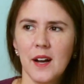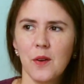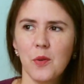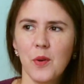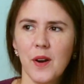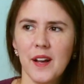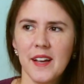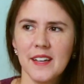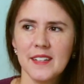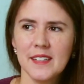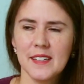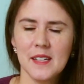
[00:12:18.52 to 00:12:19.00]

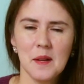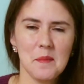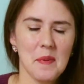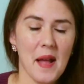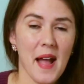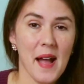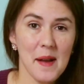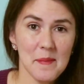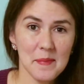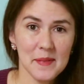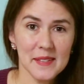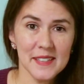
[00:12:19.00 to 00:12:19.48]
what ended up
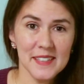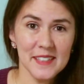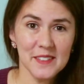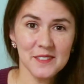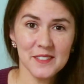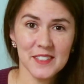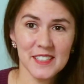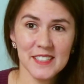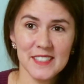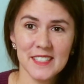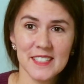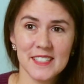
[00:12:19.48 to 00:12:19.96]
happening
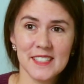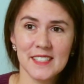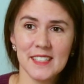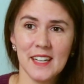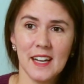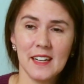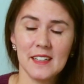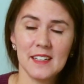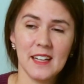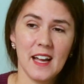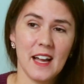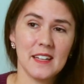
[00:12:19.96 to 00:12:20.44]
was
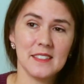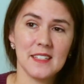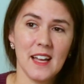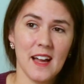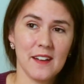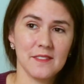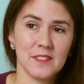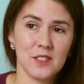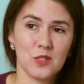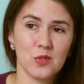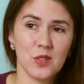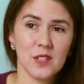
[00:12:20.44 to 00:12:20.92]
I'd
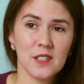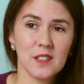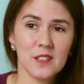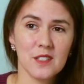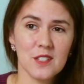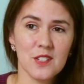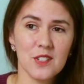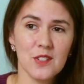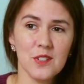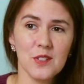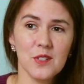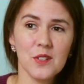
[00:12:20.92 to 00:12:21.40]
have a drink or
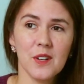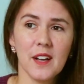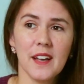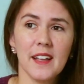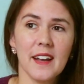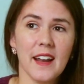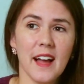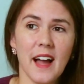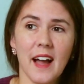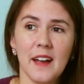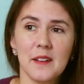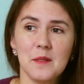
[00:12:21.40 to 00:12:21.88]
two
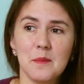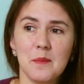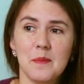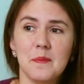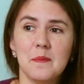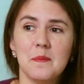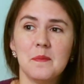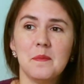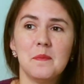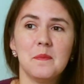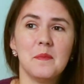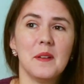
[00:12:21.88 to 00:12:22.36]
and
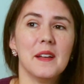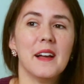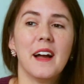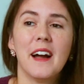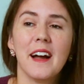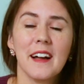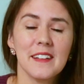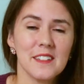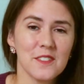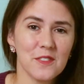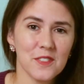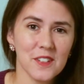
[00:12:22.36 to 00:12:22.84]

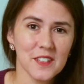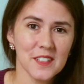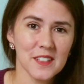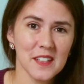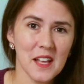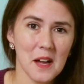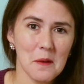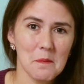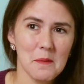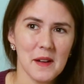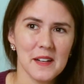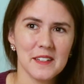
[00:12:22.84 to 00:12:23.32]
I'd feel a
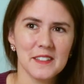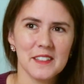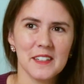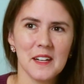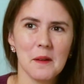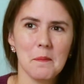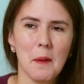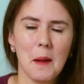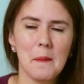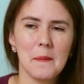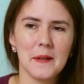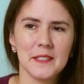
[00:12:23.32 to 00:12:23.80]
lot better,
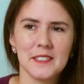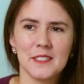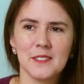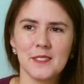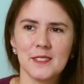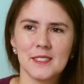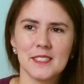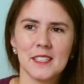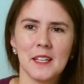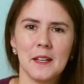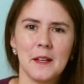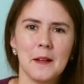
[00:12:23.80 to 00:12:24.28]
and my
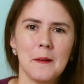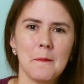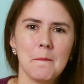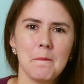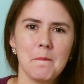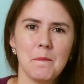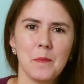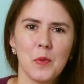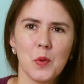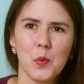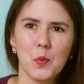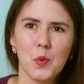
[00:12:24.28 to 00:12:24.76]
muscles
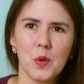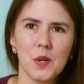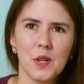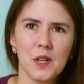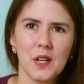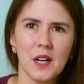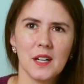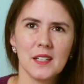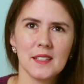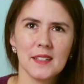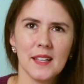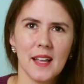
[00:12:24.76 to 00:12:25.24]

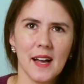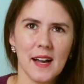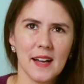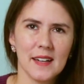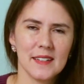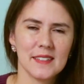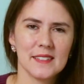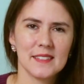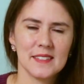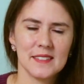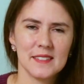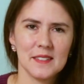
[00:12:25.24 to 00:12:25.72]
were a
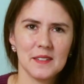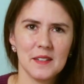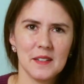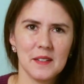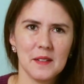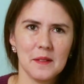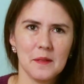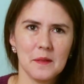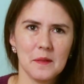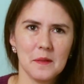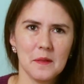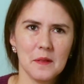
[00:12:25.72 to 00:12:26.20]
lot
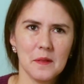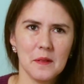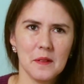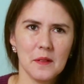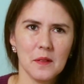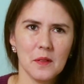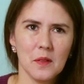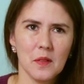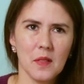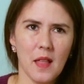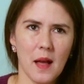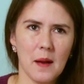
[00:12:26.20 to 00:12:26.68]

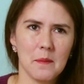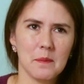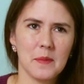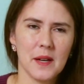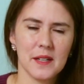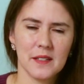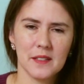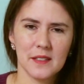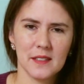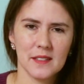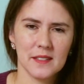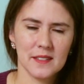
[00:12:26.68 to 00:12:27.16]

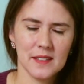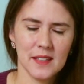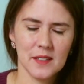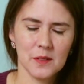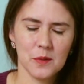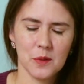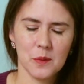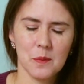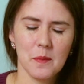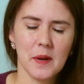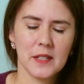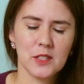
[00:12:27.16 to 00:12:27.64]
better. They
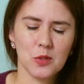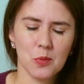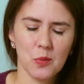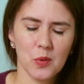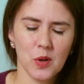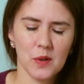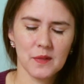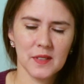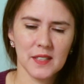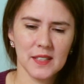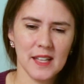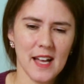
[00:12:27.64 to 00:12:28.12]
were much
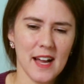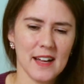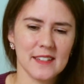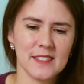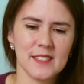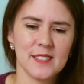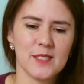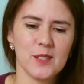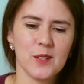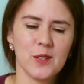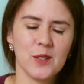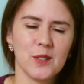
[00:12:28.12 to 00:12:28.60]
more
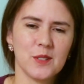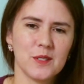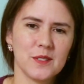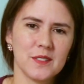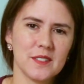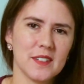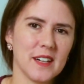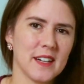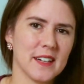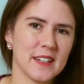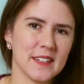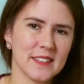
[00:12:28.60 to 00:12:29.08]
relaxed. So
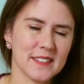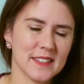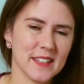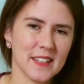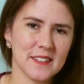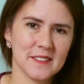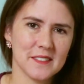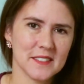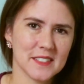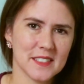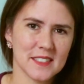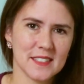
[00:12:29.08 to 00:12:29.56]

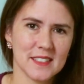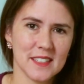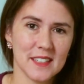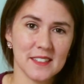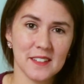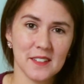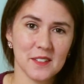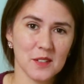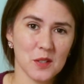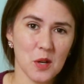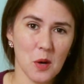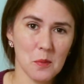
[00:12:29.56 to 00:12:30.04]
that was
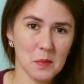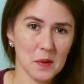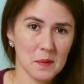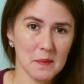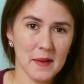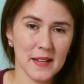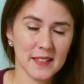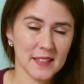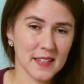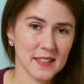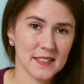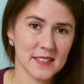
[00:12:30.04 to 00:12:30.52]
another coping
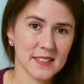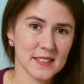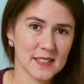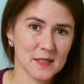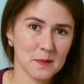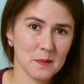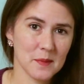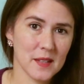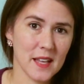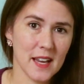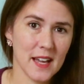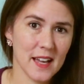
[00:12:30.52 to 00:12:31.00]

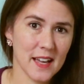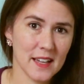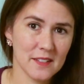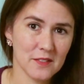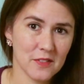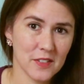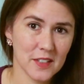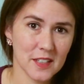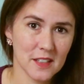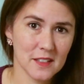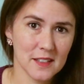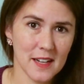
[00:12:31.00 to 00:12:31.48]
mechanism that I
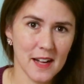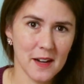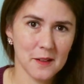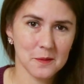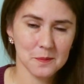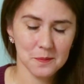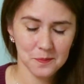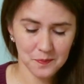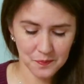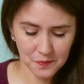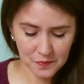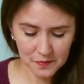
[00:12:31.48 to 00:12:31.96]
had figured
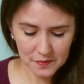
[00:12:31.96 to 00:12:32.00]
out.